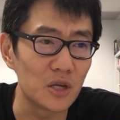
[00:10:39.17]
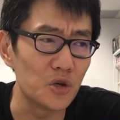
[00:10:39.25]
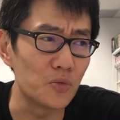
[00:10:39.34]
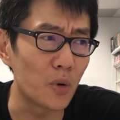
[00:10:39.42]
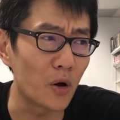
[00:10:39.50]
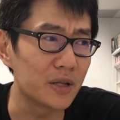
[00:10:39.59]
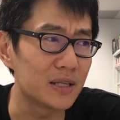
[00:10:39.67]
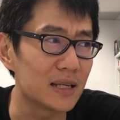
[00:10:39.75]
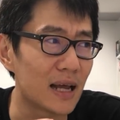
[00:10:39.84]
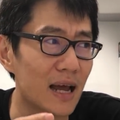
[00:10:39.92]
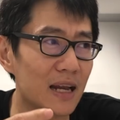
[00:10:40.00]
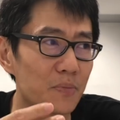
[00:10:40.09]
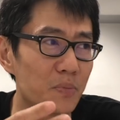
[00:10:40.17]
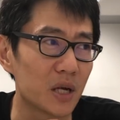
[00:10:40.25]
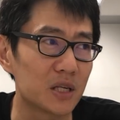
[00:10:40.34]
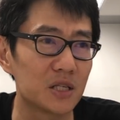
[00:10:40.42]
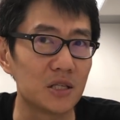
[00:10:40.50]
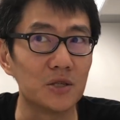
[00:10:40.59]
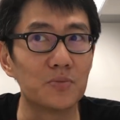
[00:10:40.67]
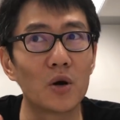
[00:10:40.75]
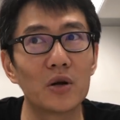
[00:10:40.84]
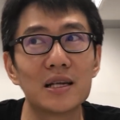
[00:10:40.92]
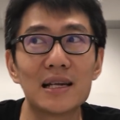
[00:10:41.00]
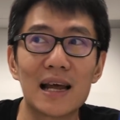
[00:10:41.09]
You point it at a picture, you
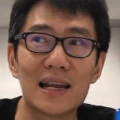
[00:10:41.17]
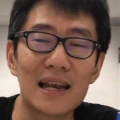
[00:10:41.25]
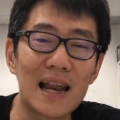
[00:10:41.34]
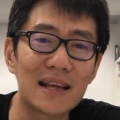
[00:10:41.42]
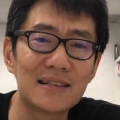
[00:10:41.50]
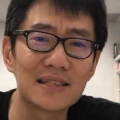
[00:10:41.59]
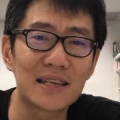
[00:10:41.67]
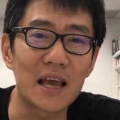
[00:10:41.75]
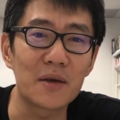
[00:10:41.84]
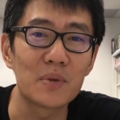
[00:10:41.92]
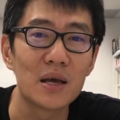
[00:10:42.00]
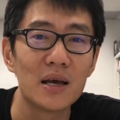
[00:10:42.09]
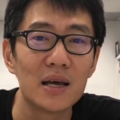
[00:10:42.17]
point it at landscape.